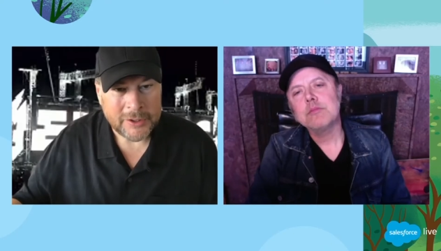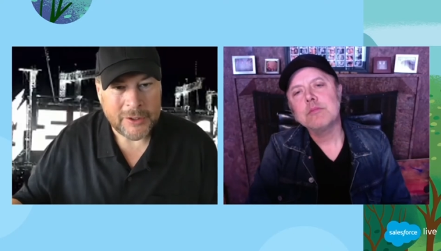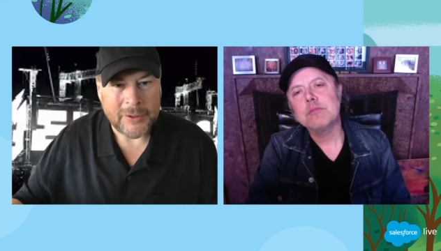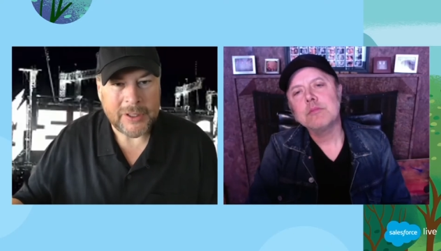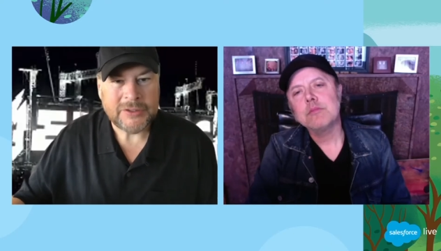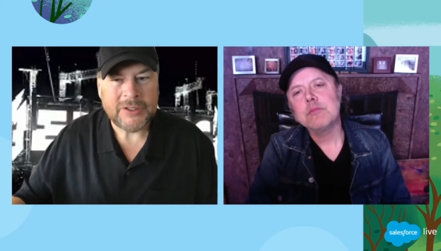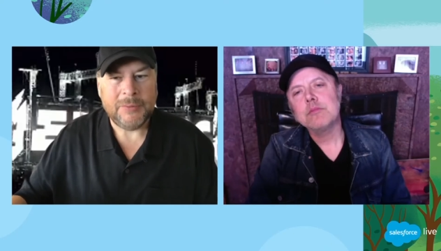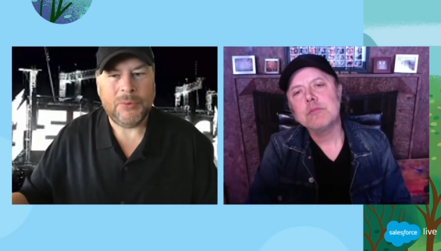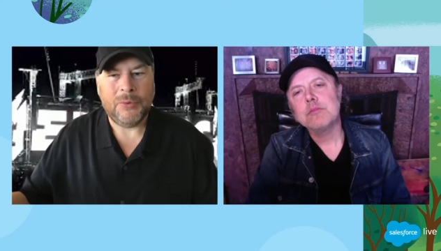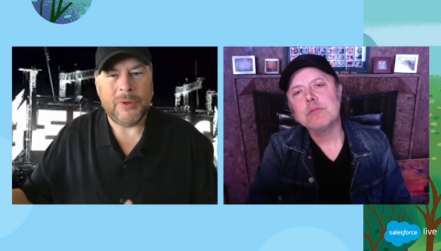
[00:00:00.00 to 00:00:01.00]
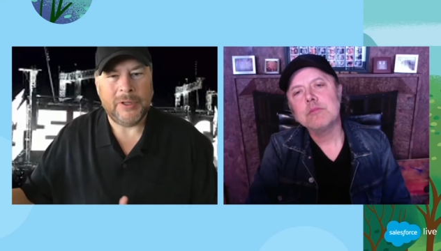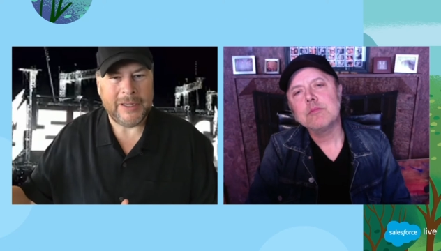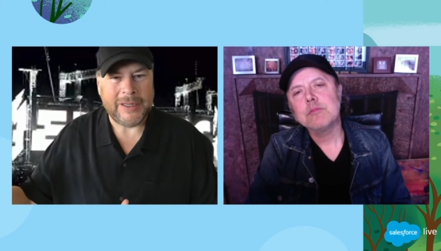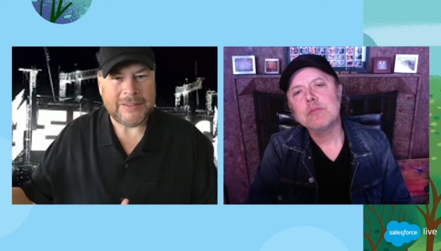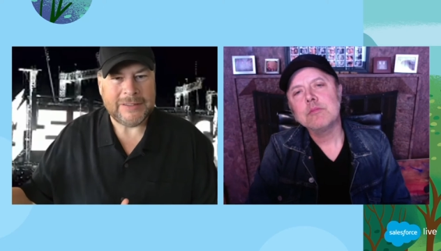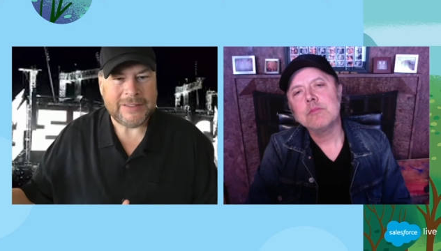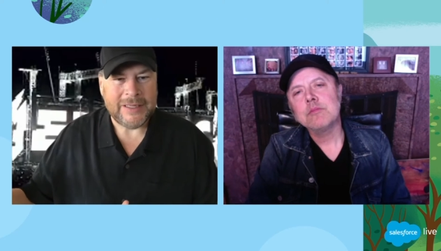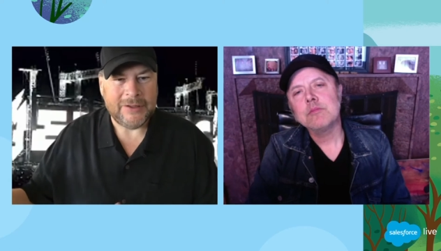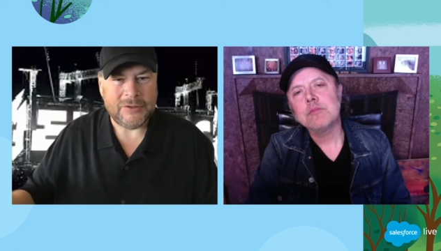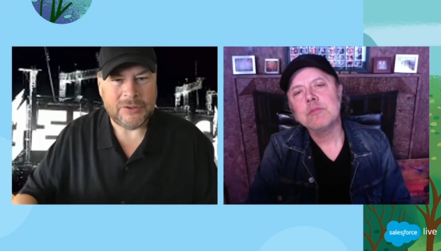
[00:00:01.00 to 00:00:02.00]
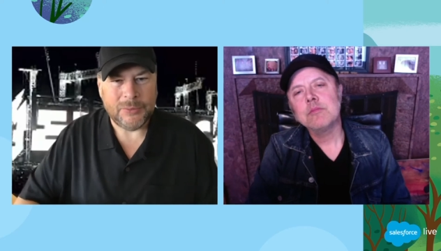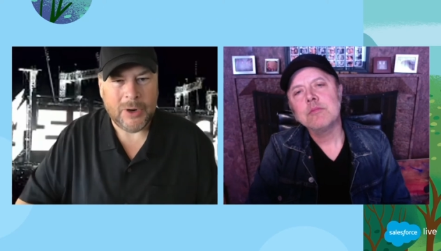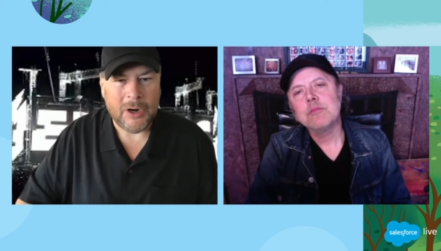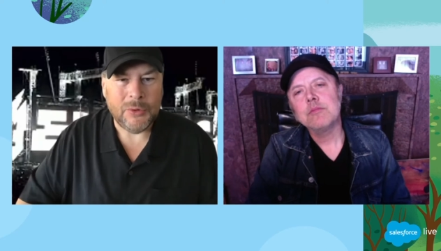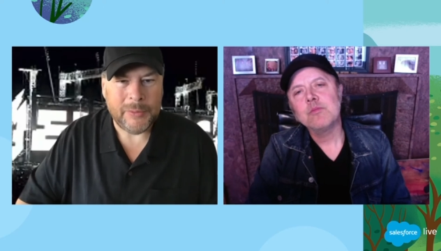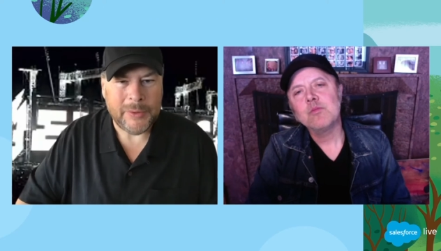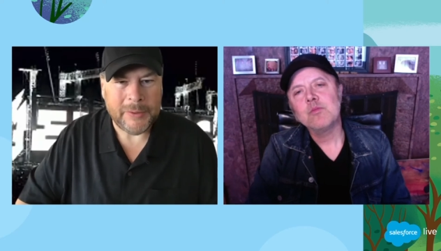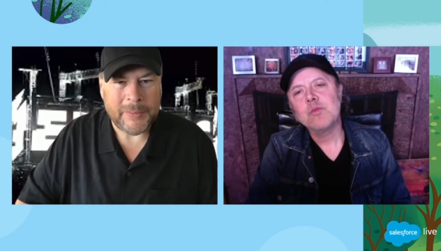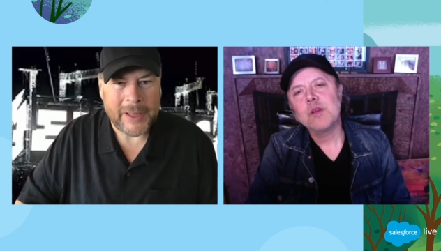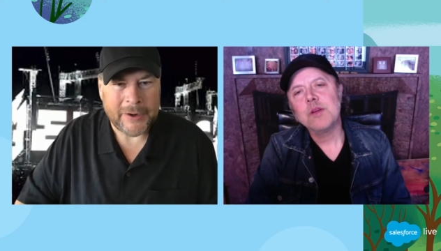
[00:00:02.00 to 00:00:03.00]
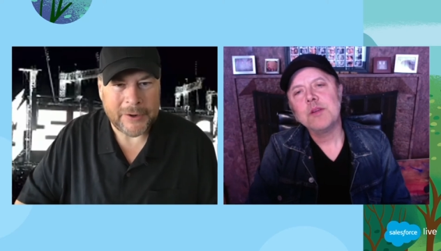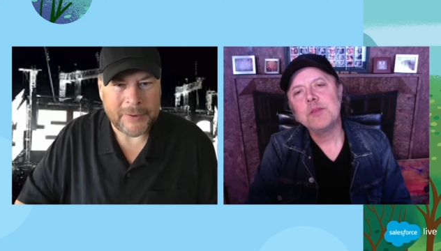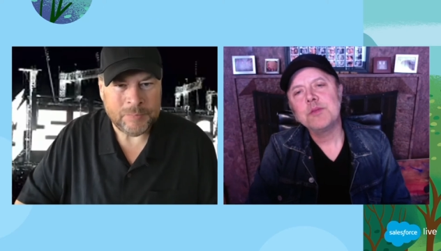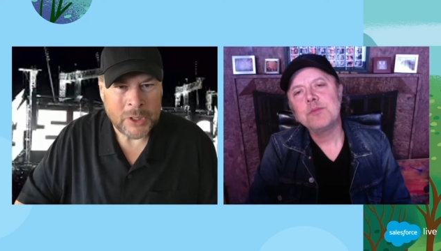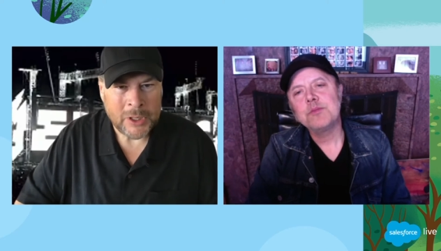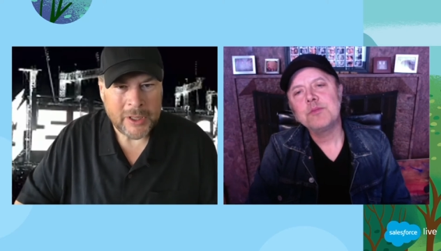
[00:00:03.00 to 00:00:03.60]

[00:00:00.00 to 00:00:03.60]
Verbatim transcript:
Speaker 1: you know at some point like i said tomorrow will be better